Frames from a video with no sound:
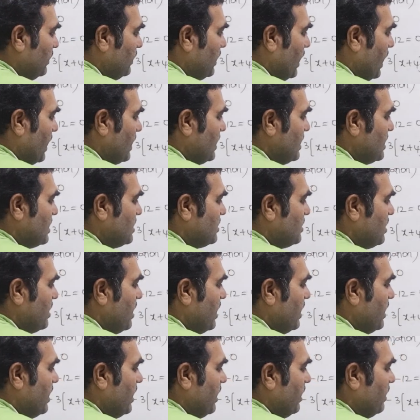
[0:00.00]
the
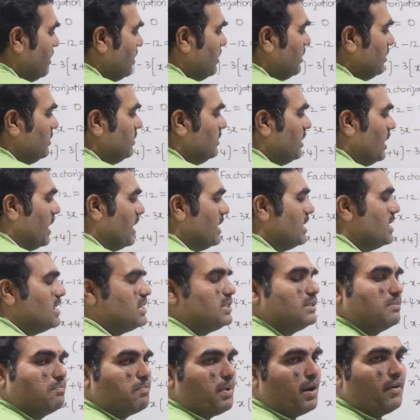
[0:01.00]
highest degree, the
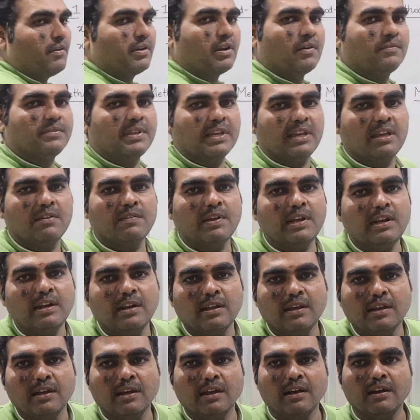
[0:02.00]
highest power of the
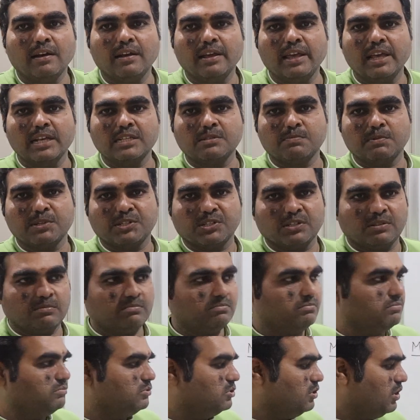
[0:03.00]
given
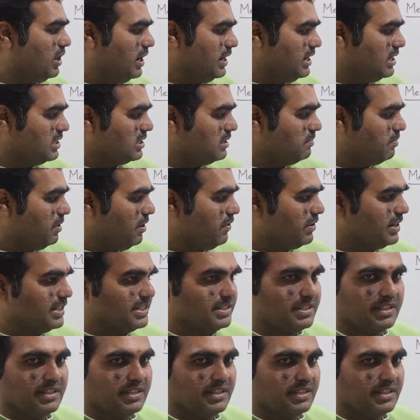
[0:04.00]
expression. The highest power